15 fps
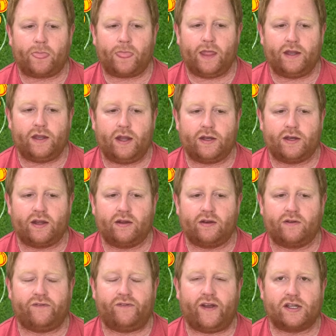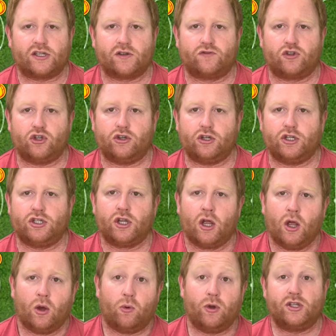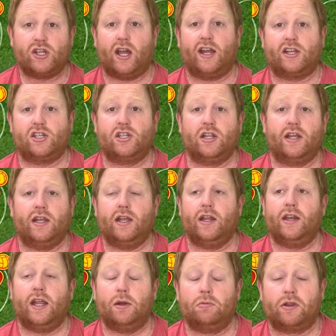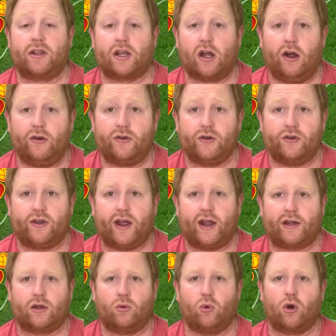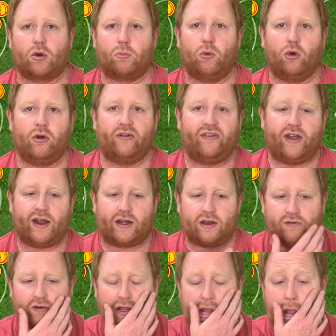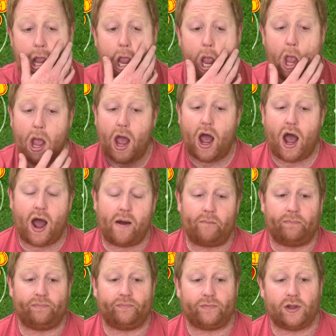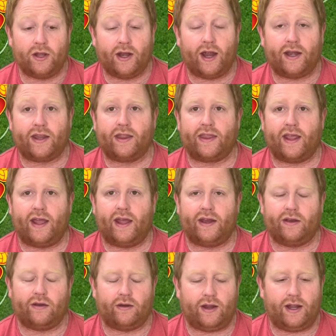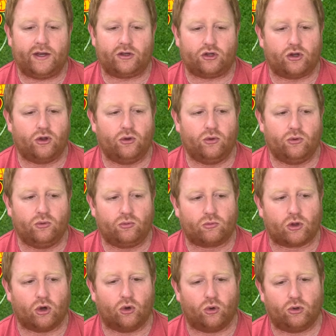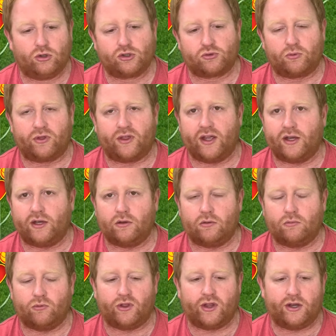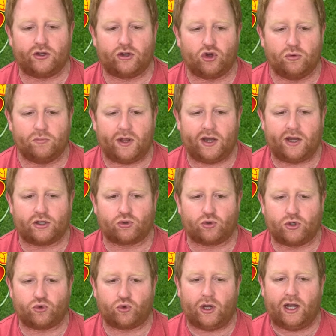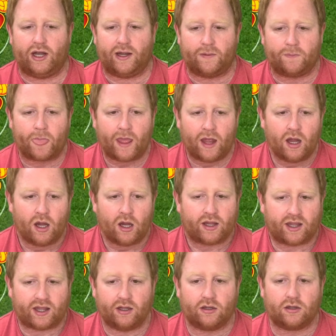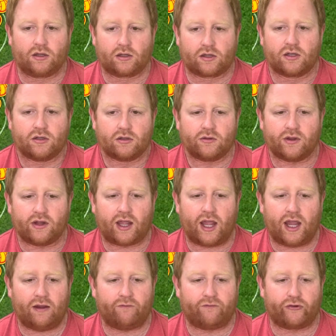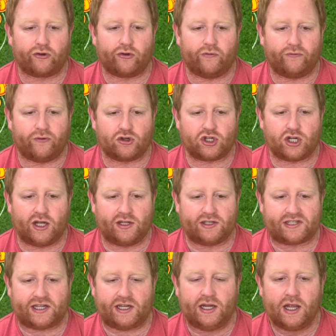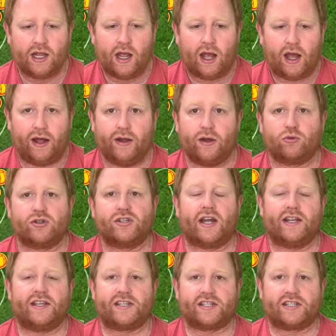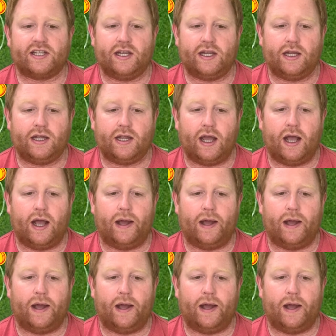into defensive duties, which actually enabled the counter-attack to work more effectively. United then hit two goals within 2 minutes, which really killed the game for Chelsea. And it was nice to see